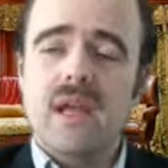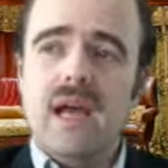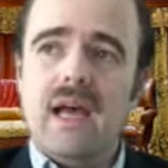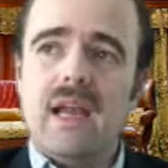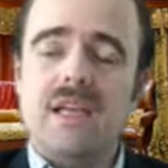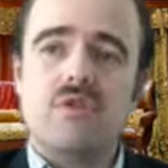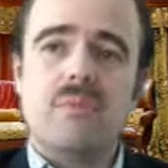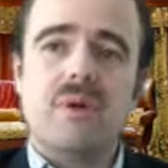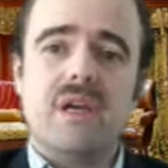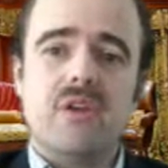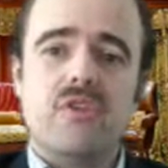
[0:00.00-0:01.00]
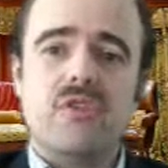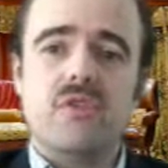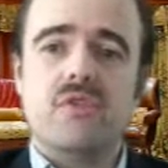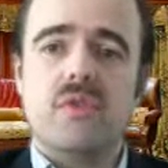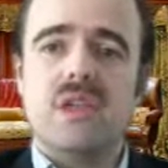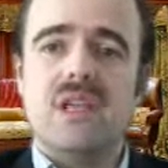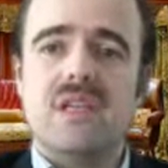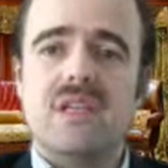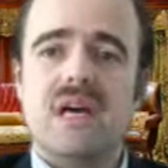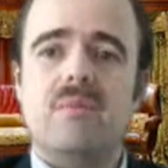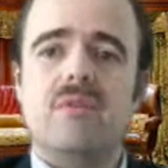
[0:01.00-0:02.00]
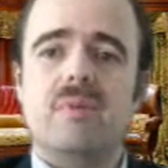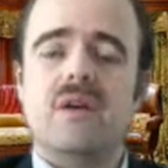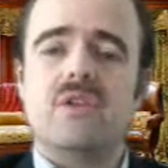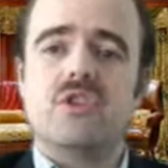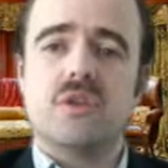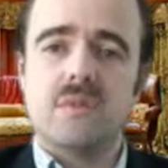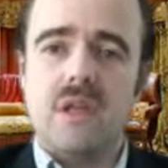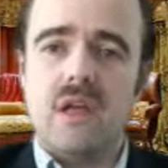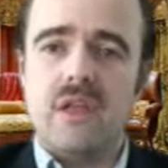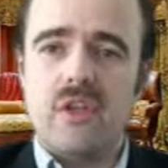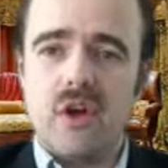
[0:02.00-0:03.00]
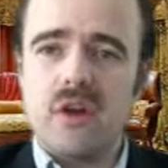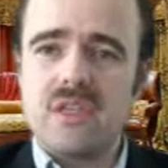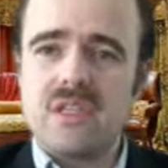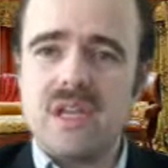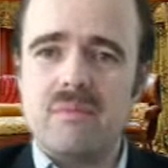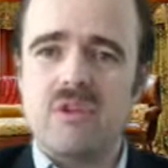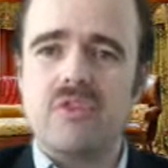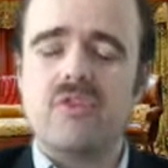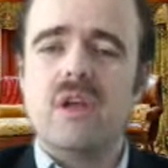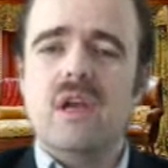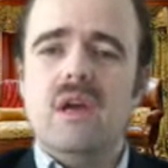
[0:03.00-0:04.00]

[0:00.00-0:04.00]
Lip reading: it has repercussions for the type of partnerships that are established